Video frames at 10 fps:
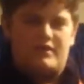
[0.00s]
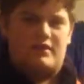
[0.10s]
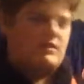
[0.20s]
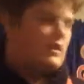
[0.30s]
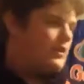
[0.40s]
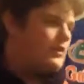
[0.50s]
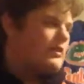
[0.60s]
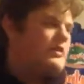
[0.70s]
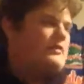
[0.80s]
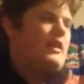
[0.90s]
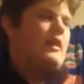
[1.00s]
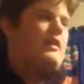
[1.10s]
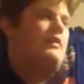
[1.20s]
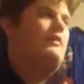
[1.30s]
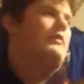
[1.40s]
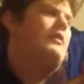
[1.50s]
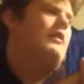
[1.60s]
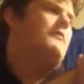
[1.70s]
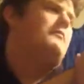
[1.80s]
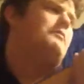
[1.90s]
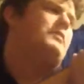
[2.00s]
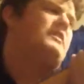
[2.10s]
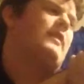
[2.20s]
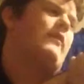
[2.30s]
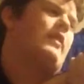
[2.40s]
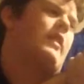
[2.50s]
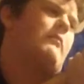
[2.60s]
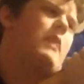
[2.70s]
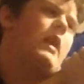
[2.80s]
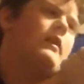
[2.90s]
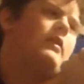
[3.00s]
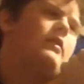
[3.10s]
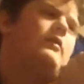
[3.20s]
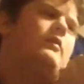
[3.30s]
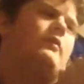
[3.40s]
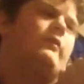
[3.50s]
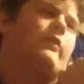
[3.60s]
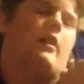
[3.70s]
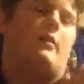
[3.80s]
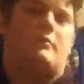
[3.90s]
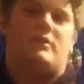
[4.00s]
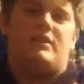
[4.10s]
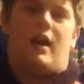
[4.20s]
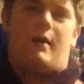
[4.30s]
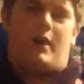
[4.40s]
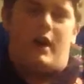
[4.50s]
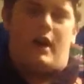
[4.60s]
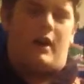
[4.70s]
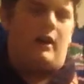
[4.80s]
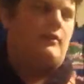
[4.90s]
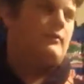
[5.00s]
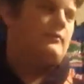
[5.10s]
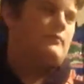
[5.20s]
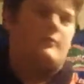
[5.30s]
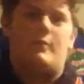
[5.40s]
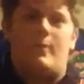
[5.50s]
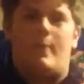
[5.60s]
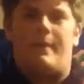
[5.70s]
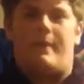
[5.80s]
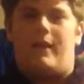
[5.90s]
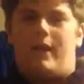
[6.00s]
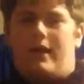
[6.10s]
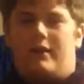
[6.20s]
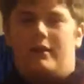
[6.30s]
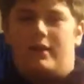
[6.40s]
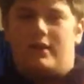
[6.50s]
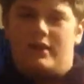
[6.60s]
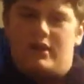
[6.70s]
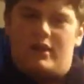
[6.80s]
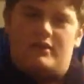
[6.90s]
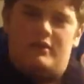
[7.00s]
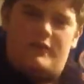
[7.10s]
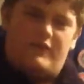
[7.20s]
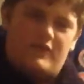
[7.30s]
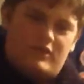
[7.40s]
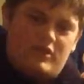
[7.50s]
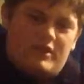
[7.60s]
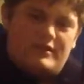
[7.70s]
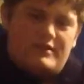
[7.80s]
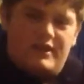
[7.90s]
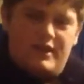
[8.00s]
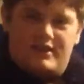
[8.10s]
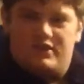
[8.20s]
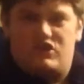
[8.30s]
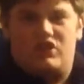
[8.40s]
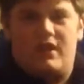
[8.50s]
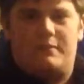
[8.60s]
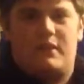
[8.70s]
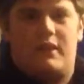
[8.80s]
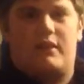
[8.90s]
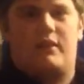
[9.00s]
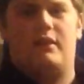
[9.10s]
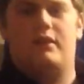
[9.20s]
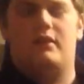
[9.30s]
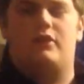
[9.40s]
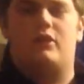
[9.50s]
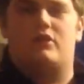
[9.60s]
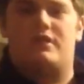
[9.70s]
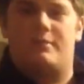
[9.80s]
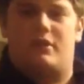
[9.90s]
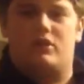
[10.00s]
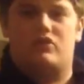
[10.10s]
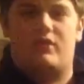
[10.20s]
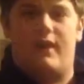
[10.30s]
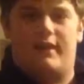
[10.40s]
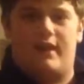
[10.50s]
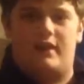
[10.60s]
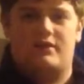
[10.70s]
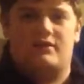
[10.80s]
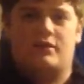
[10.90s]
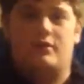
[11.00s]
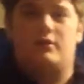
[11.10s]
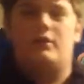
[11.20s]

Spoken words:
guitar is a Pacifica model from Yamaha, and you can see it's shaped like your typical Stratocaster,